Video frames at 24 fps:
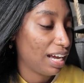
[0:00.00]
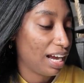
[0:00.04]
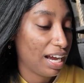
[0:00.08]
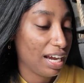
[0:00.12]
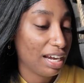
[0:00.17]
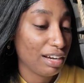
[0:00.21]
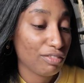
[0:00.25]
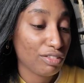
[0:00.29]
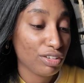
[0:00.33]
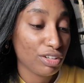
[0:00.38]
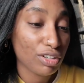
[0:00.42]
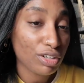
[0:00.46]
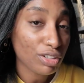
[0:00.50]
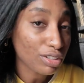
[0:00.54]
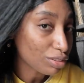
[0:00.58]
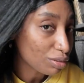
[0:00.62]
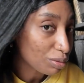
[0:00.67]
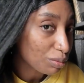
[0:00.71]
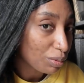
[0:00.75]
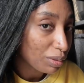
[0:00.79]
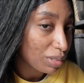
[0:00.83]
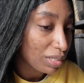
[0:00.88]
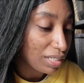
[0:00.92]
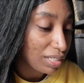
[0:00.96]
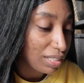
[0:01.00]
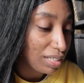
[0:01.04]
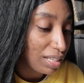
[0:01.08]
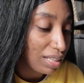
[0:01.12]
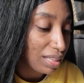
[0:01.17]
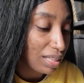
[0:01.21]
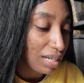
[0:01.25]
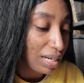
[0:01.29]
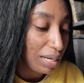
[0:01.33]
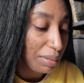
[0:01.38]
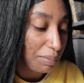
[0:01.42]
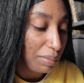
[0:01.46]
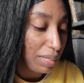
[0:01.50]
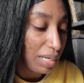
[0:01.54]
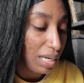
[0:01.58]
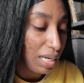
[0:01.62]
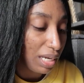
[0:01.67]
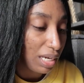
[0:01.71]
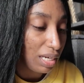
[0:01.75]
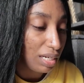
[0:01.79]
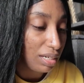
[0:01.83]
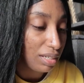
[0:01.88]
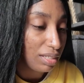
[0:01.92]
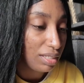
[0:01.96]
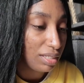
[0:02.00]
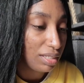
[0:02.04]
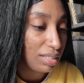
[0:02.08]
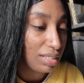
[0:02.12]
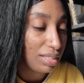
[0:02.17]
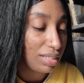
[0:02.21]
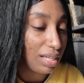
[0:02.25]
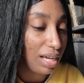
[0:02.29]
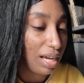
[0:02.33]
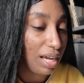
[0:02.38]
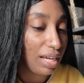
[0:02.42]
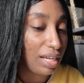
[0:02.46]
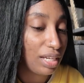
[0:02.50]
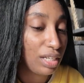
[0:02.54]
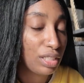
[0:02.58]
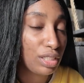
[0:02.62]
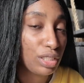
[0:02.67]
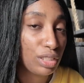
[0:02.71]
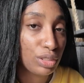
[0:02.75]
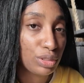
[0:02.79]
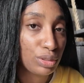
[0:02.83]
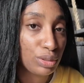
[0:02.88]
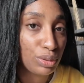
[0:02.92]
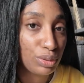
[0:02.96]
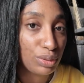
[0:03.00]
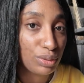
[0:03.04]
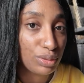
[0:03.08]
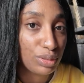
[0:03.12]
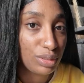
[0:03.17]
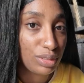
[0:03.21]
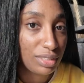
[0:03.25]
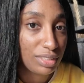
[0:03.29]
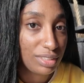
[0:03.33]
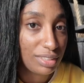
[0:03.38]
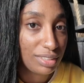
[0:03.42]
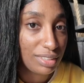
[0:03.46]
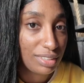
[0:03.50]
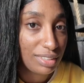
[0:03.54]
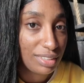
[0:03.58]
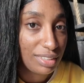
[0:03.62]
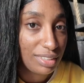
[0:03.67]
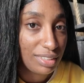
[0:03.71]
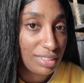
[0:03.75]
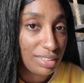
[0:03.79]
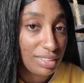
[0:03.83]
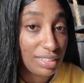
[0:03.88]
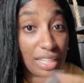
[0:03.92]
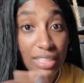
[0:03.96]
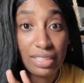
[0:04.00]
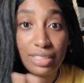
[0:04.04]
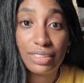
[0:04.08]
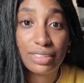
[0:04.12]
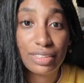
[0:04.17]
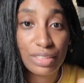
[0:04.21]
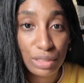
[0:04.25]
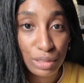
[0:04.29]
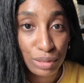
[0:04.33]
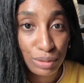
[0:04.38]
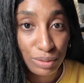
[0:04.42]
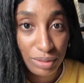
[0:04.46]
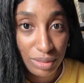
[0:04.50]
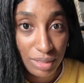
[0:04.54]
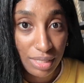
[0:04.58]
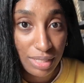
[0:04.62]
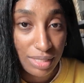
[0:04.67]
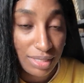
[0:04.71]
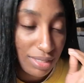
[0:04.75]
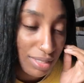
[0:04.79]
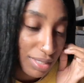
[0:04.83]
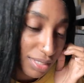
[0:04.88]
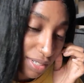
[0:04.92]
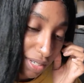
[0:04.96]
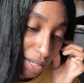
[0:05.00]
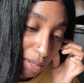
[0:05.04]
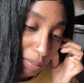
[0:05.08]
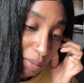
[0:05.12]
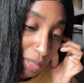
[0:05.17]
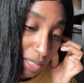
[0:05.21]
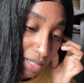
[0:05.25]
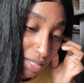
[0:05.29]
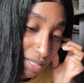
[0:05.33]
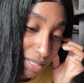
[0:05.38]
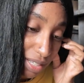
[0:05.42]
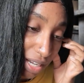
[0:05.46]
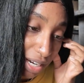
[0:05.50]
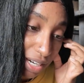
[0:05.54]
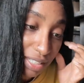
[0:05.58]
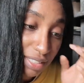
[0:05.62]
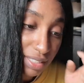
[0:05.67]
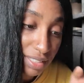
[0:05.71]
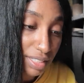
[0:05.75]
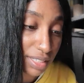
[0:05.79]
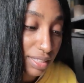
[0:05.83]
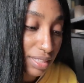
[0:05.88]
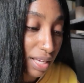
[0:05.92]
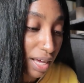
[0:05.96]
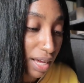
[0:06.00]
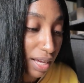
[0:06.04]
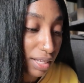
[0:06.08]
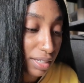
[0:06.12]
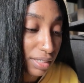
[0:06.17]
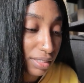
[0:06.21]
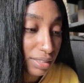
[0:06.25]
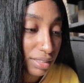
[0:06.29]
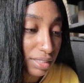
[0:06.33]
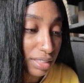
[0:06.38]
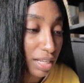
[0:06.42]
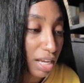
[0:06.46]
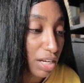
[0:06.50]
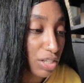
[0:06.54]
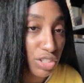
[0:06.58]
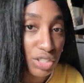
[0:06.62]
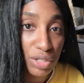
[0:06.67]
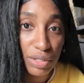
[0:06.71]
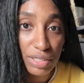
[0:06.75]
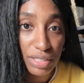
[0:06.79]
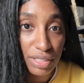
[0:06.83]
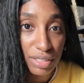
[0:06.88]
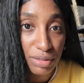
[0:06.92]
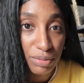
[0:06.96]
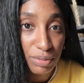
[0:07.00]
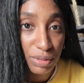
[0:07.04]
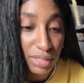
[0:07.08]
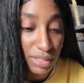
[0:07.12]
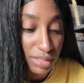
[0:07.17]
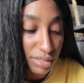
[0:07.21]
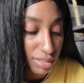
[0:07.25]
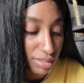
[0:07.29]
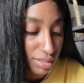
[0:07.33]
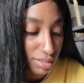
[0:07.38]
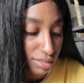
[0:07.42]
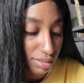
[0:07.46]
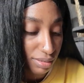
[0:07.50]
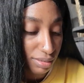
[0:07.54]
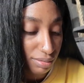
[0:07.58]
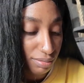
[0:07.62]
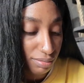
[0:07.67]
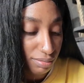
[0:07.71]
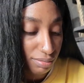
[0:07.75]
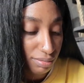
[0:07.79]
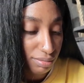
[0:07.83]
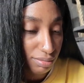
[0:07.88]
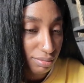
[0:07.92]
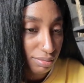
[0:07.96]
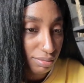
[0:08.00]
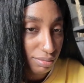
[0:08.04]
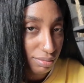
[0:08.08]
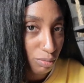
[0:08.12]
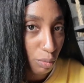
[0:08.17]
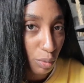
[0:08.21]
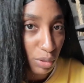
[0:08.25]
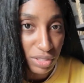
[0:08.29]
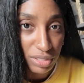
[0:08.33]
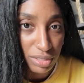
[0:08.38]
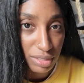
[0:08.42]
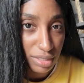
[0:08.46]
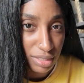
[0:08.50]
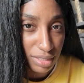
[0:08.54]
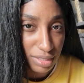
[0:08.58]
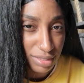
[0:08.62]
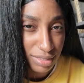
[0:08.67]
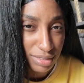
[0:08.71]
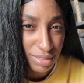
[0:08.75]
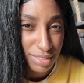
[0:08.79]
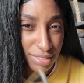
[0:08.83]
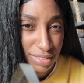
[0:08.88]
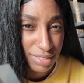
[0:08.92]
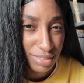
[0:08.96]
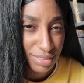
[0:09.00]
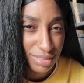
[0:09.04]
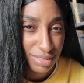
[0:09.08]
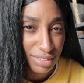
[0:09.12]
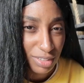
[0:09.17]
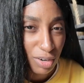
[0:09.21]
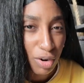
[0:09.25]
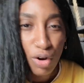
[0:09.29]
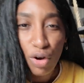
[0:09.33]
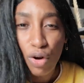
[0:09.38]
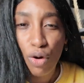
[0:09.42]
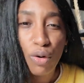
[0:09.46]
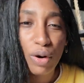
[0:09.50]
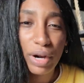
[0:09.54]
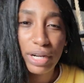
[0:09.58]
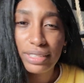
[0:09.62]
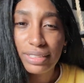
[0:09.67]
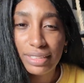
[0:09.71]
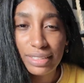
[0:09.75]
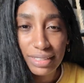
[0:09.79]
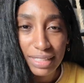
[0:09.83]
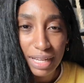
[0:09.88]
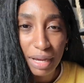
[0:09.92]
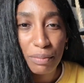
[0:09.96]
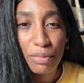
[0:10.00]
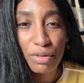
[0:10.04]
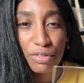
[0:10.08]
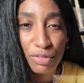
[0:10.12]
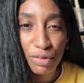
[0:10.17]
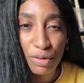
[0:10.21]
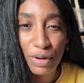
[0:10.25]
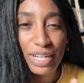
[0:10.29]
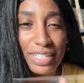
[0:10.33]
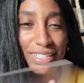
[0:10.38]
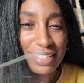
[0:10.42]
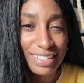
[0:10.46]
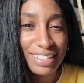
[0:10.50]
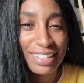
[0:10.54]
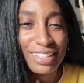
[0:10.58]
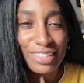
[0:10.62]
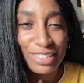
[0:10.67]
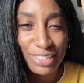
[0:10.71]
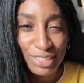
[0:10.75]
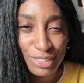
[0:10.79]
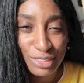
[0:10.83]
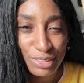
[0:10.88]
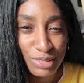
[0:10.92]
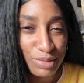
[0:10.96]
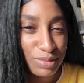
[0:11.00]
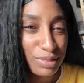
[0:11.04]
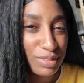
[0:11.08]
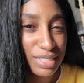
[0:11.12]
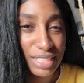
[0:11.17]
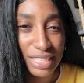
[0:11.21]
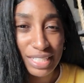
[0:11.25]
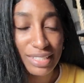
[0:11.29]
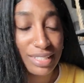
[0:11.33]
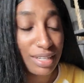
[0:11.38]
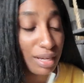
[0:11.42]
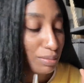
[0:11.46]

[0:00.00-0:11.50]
I have another one that I made that doesn't include zines, because I did that the last show I did with zines, or I did that before I did any shows with zines.